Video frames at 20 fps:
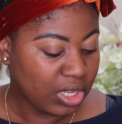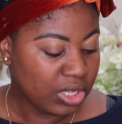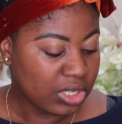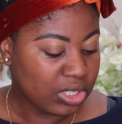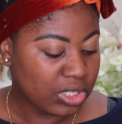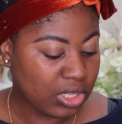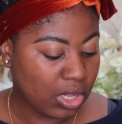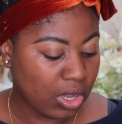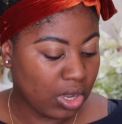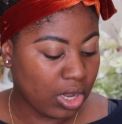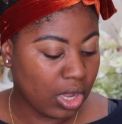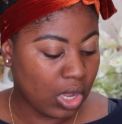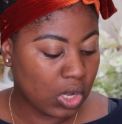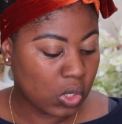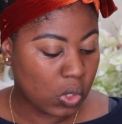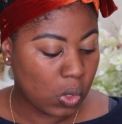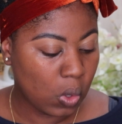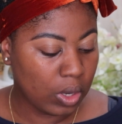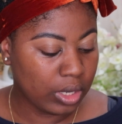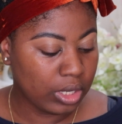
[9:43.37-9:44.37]
So
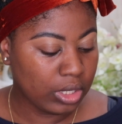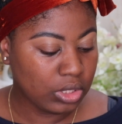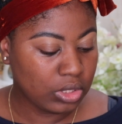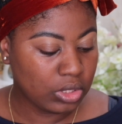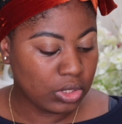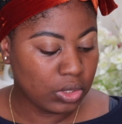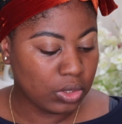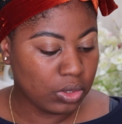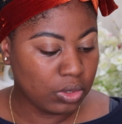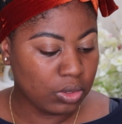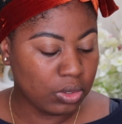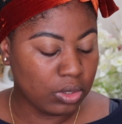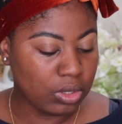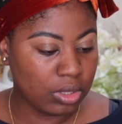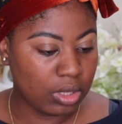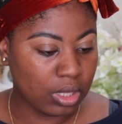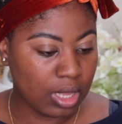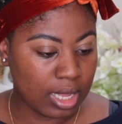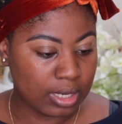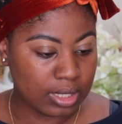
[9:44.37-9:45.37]
according to
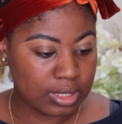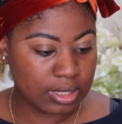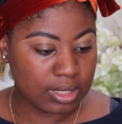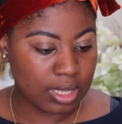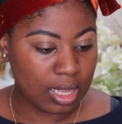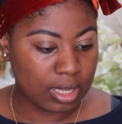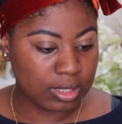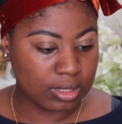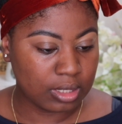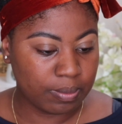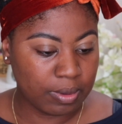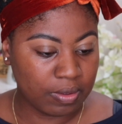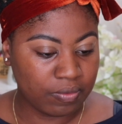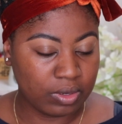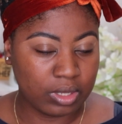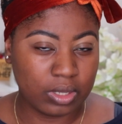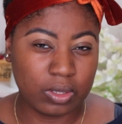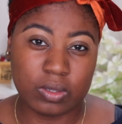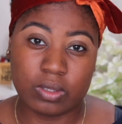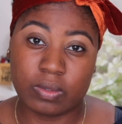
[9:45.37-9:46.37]
the Anastasia
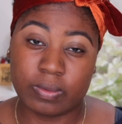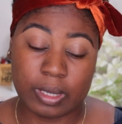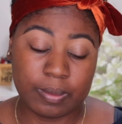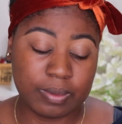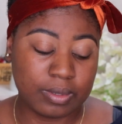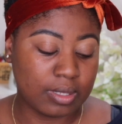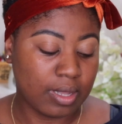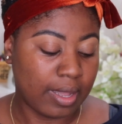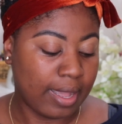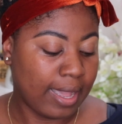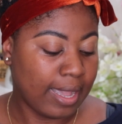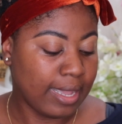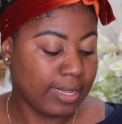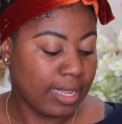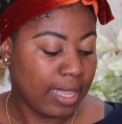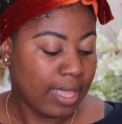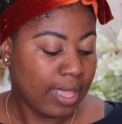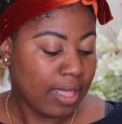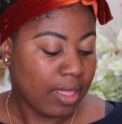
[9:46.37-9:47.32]
Beverly Hills website,